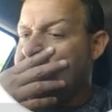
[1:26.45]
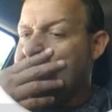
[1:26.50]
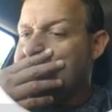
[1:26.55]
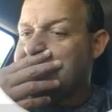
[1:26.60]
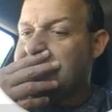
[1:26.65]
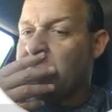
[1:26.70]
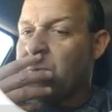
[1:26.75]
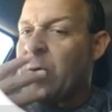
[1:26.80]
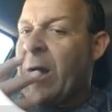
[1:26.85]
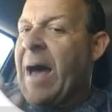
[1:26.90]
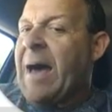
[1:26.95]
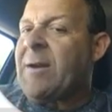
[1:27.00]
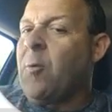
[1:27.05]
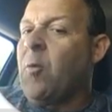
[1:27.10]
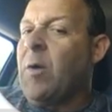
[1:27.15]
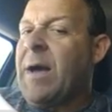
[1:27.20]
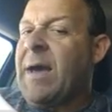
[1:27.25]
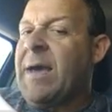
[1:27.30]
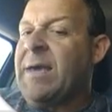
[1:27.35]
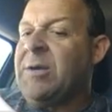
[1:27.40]
So right
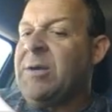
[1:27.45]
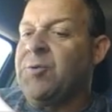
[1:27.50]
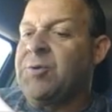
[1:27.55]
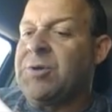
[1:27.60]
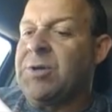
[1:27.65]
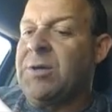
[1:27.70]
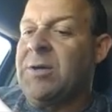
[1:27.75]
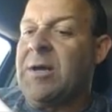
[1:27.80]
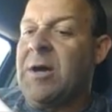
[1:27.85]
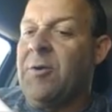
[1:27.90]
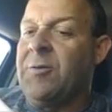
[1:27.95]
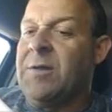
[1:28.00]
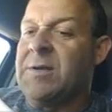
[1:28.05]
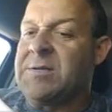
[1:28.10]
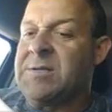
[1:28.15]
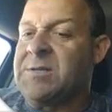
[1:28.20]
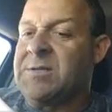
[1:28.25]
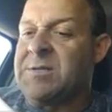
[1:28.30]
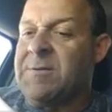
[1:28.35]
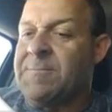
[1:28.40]
away, you should know
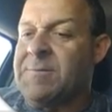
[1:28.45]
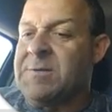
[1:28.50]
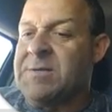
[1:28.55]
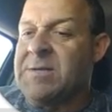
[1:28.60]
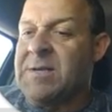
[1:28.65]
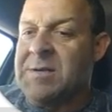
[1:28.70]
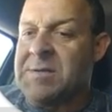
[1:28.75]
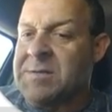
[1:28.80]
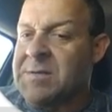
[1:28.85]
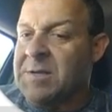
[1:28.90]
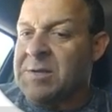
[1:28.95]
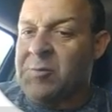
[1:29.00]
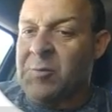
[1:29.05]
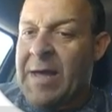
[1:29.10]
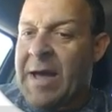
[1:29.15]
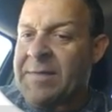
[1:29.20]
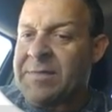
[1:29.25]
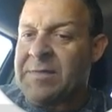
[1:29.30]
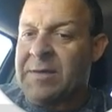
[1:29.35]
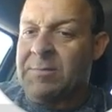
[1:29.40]
this is subsistence
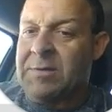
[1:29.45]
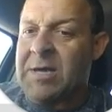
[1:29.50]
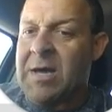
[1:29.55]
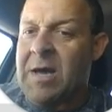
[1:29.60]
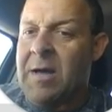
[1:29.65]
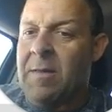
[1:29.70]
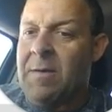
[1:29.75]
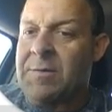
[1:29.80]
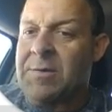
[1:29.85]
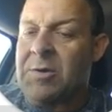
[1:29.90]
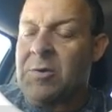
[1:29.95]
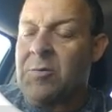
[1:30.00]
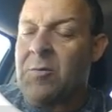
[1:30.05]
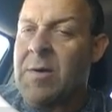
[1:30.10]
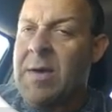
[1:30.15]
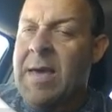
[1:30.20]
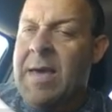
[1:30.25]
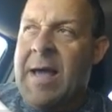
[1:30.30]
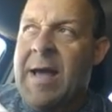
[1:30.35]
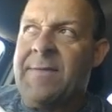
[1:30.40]
without them telling you.
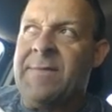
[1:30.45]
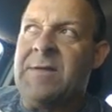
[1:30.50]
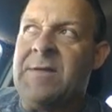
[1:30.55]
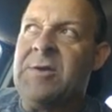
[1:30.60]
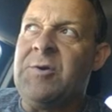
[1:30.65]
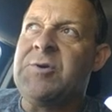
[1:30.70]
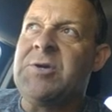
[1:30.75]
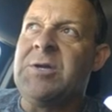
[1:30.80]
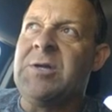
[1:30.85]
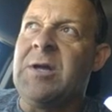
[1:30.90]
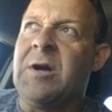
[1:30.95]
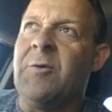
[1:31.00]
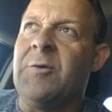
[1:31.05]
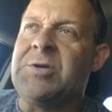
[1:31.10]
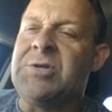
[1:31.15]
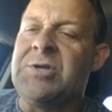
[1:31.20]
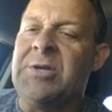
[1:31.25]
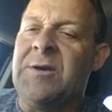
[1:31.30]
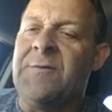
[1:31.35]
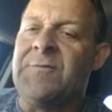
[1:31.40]
And then you should know
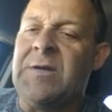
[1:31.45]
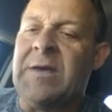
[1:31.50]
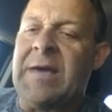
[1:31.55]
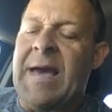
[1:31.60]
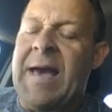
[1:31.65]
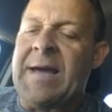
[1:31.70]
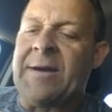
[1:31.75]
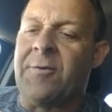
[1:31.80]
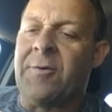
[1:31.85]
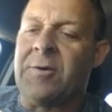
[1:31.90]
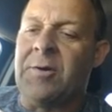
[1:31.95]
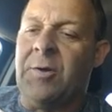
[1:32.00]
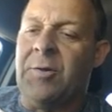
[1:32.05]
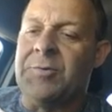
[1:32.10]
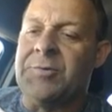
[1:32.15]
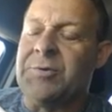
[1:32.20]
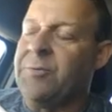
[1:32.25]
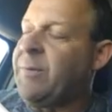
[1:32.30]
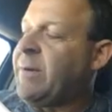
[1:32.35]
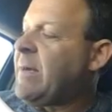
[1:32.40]
it's shifting
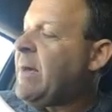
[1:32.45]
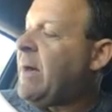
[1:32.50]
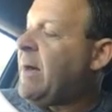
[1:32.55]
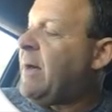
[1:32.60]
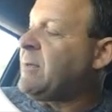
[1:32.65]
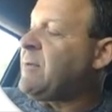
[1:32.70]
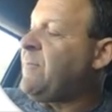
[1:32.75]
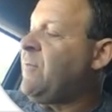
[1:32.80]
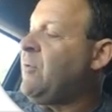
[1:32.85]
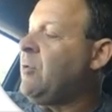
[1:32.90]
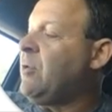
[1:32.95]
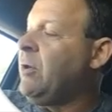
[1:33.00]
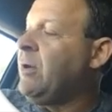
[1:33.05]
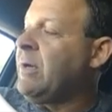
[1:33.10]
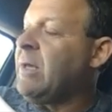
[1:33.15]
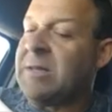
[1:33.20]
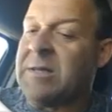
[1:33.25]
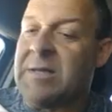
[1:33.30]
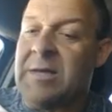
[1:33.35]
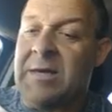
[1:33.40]
agriculture, because if you
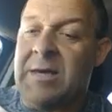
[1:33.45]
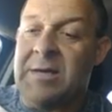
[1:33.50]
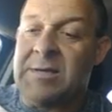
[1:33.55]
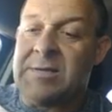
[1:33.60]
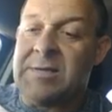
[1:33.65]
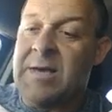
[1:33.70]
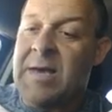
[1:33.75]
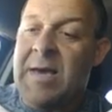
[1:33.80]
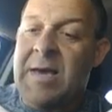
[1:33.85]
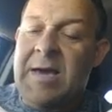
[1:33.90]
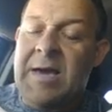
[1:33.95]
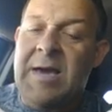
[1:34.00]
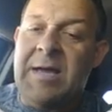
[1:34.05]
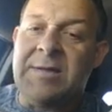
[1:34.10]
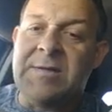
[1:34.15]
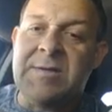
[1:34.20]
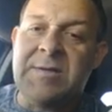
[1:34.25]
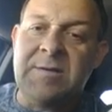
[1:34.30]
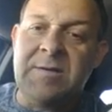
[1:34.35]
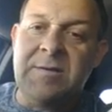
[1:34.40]
look at this,
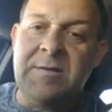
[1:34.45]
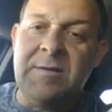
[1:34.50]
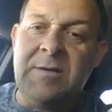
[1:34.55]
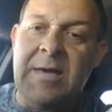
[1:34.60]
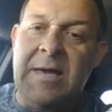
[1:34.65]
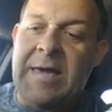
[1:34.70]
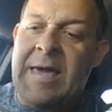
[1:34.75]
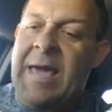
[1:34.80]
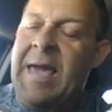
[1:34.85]
it